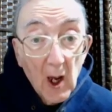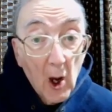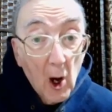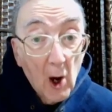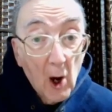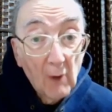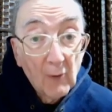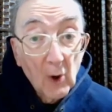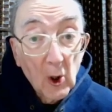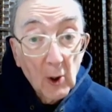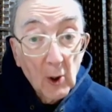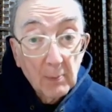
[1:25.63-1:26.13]

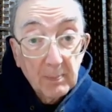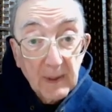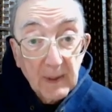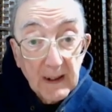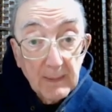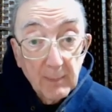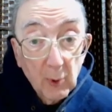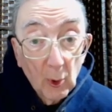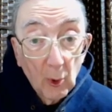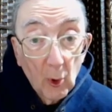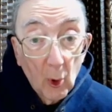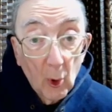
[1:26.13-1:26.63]
of our
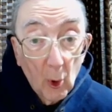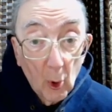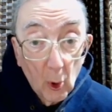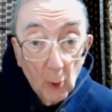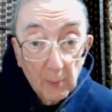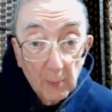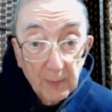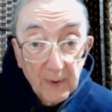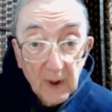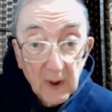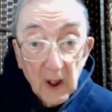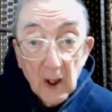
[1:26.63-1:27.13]
people
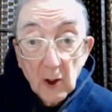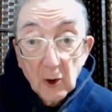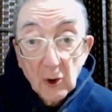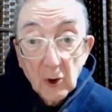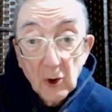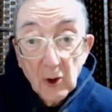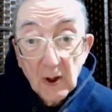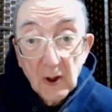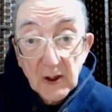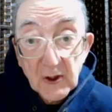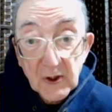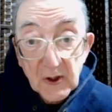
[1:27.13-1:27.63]
hoped
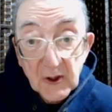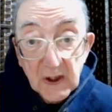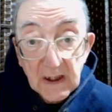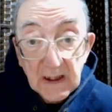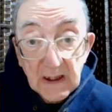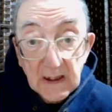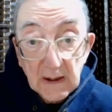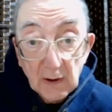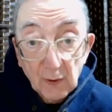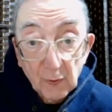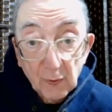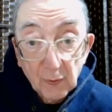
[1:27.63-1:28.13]
to
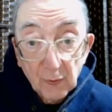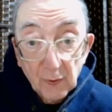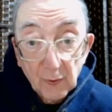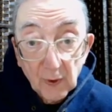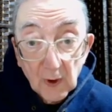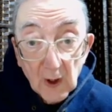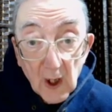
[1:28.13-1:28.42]
receive